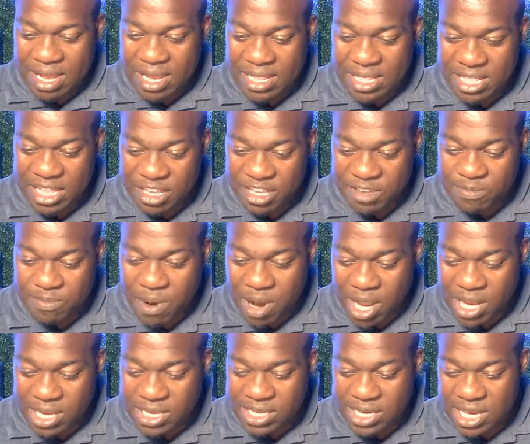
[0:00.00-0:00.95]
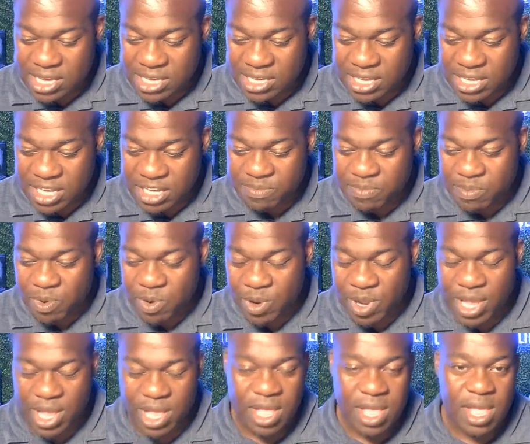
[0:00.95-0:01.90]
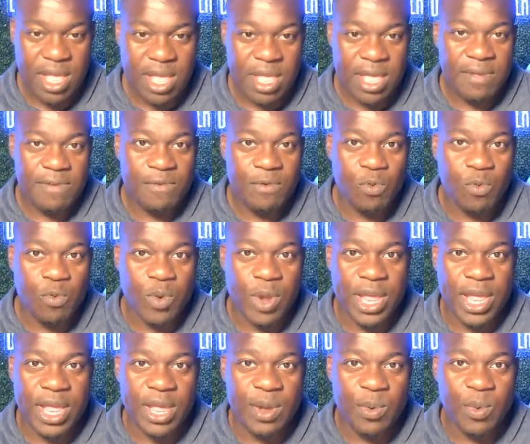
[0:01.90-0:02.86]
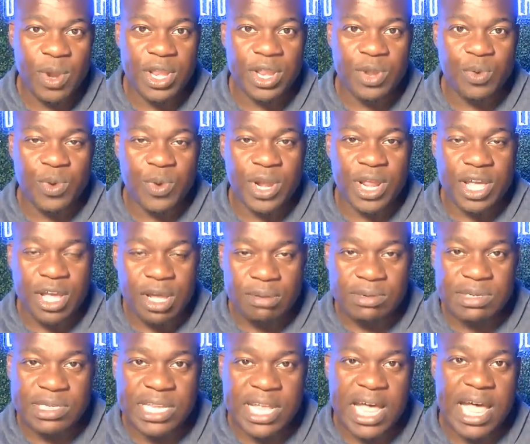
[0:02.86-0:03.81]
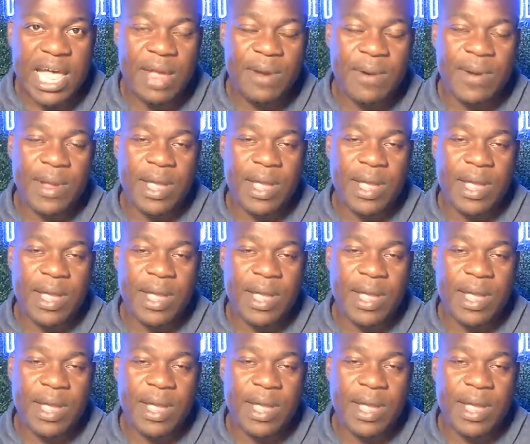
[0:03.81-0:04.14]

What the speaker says: This process, this point, when it comes to hiring